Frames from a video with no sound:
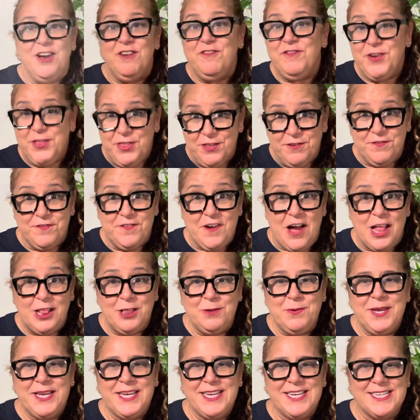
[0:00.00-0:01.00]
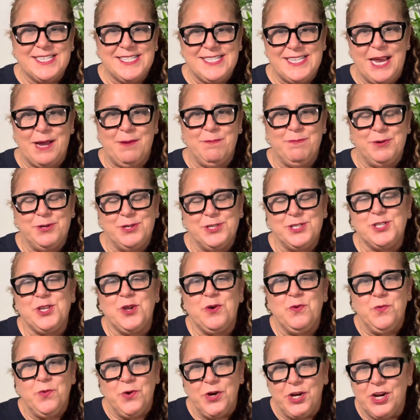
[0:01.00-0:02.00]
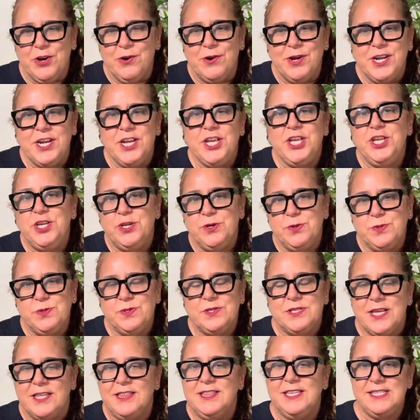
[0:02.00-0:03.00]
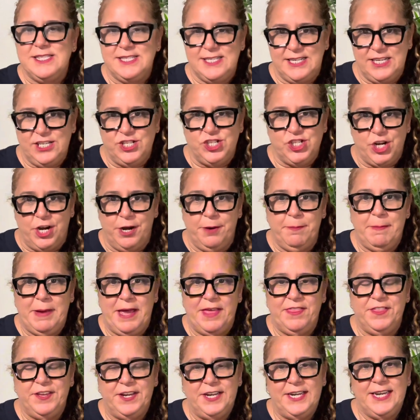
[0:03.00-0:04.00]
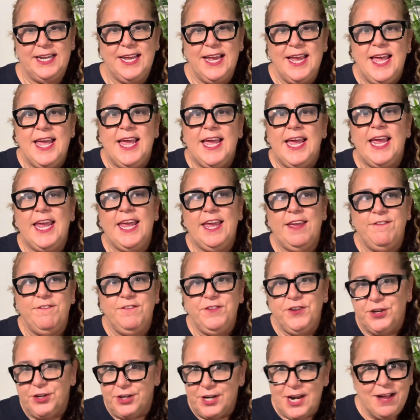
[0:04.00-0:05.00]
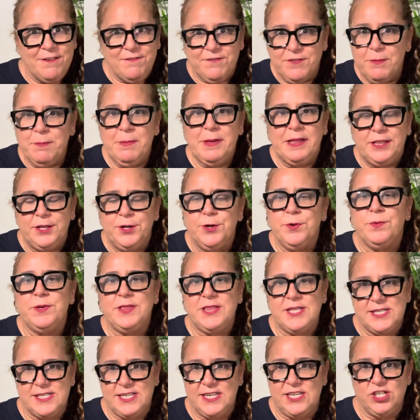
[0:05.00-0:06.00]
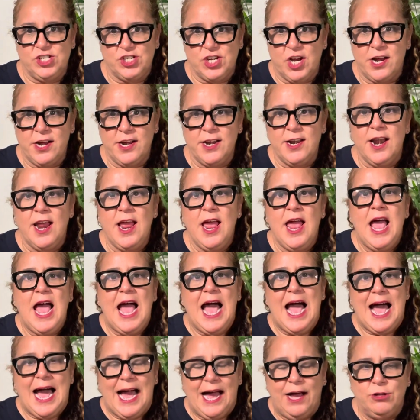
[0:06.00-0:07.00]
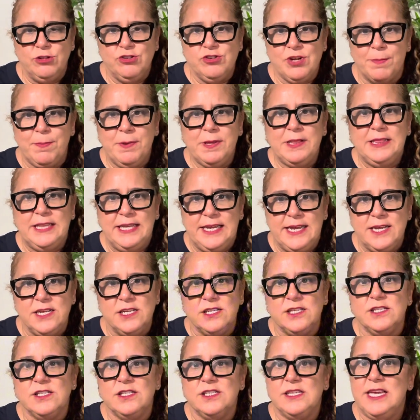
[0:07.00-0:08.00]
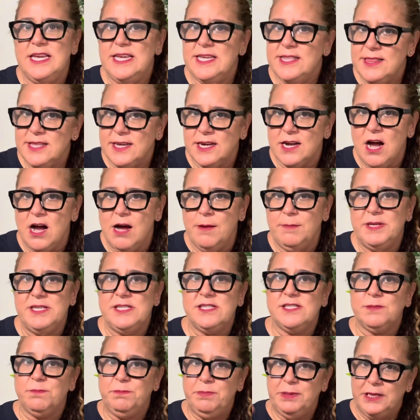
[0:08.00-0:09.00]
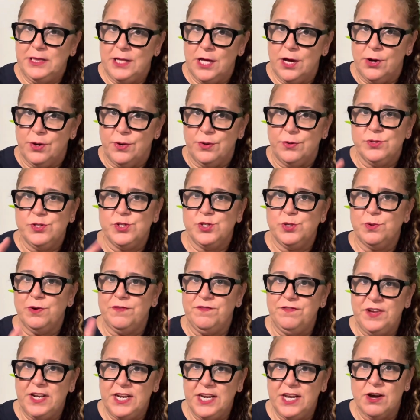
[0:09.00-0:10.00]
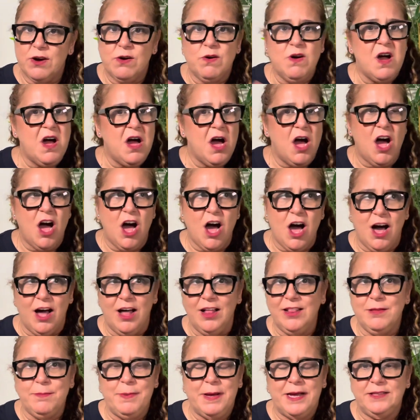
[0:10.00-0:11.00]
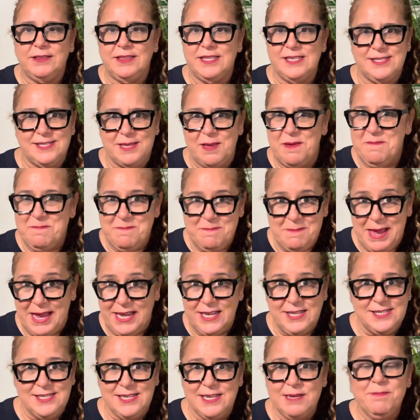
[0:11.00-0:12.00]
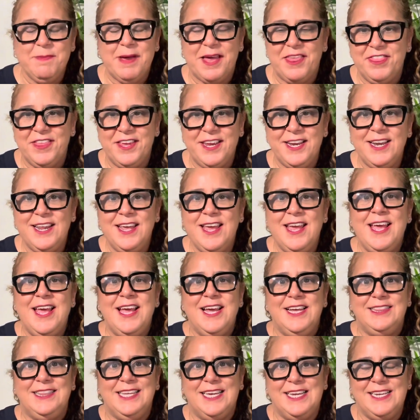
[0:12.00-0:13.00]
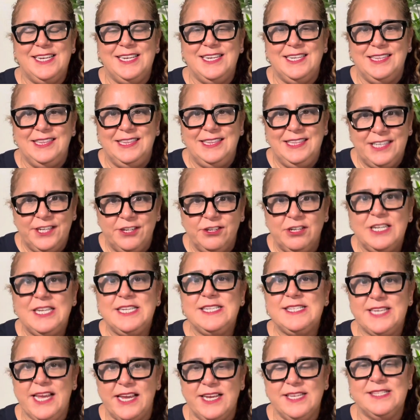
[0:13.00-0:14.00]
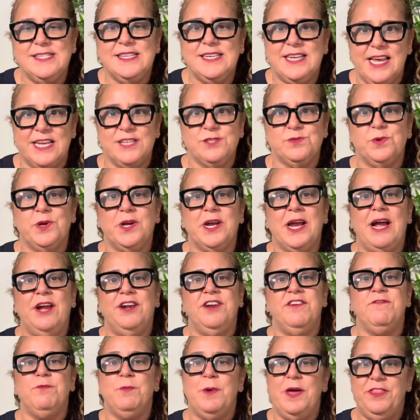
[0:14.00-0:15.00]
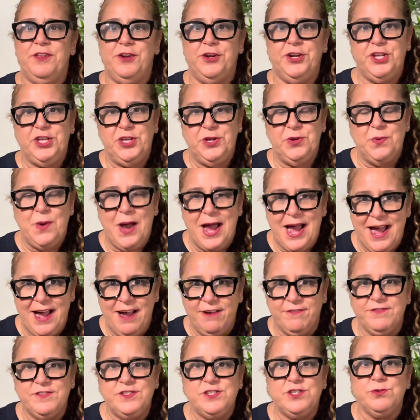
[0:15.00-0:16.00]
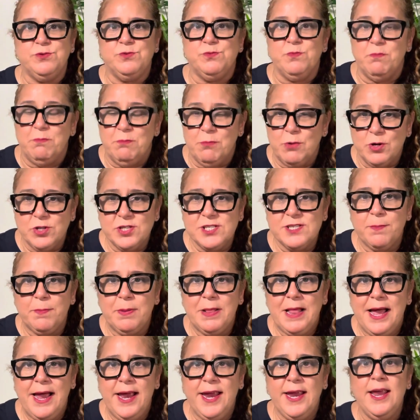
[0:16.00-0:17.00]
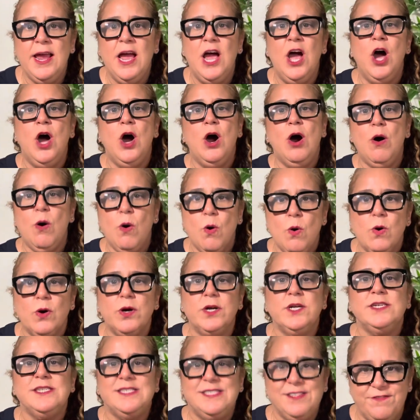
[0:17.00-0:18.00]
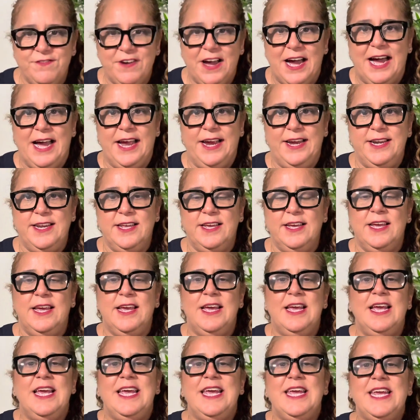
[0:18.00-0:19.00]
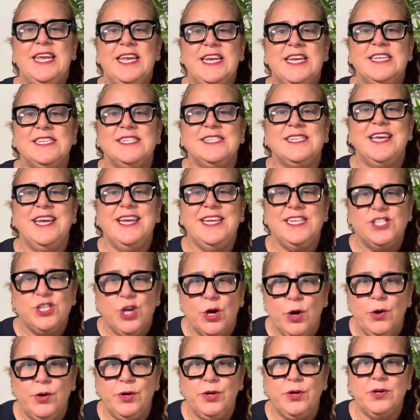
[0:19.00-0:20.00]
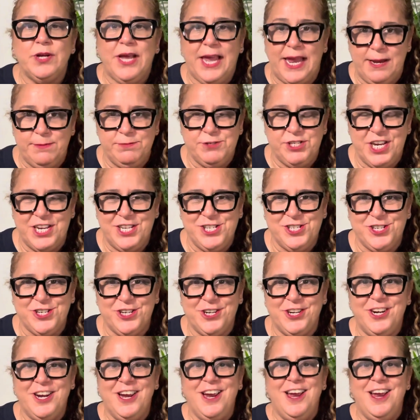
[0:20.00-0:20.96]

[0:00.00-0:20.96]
For the following examples, we're going to use the T-chart method. If you're not familiar with the T-chart, I'll drop a link in the comments below to a video all about this amazing method that literally takes the guesswork out of whether you have to multiply or divide. It is a total game changer.